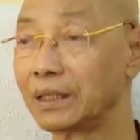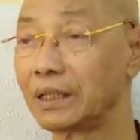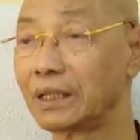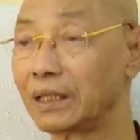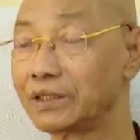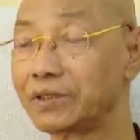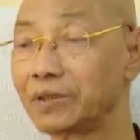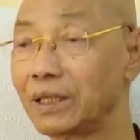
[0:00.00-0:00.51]

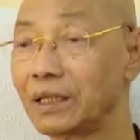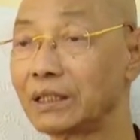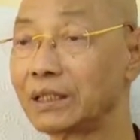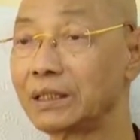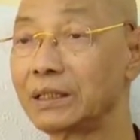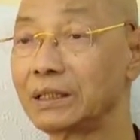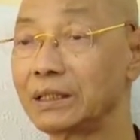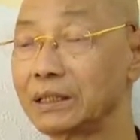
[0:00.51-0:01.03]

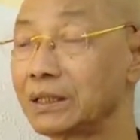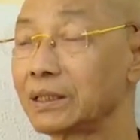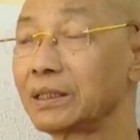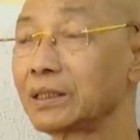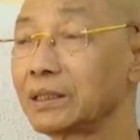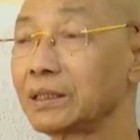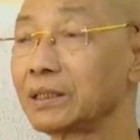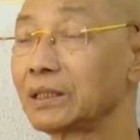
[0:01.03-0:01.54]
Actually,
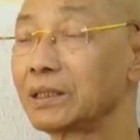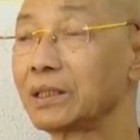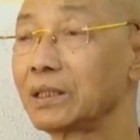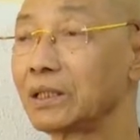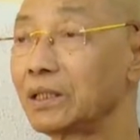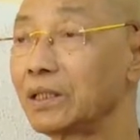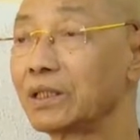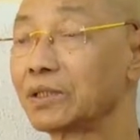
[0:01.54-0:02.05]

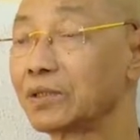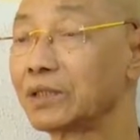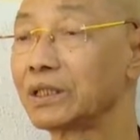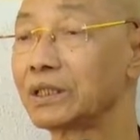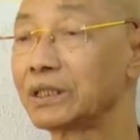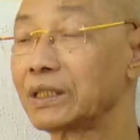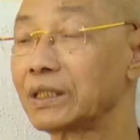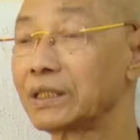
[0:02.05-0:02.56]
all
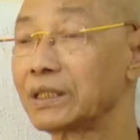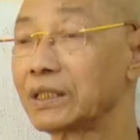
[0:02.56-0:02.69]
conditioned